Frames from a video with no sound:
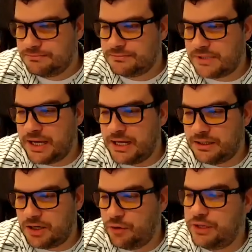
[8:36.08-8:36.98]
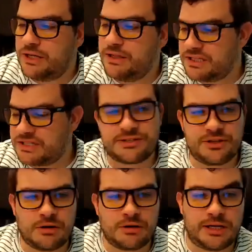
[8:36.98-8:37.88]
And in this case, the
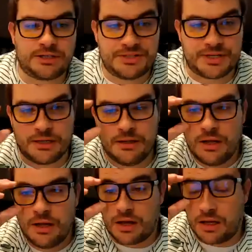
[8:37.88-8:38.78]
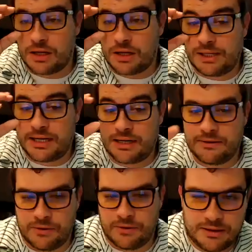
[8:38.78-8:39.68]
article actually said a lot of
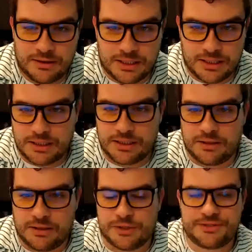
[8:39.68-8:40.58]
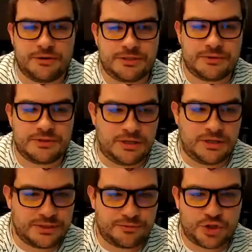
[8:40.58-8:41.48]
what the researchers were seeing
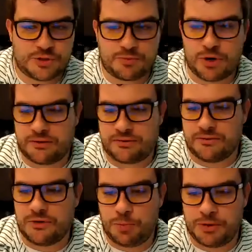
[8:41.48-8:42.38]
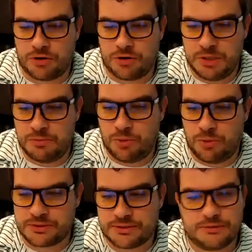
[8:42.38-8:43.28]
was it was spreading through OpenRDP
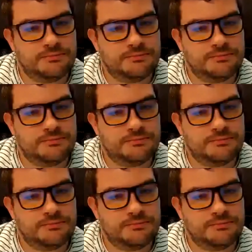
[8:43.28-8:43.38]
ports.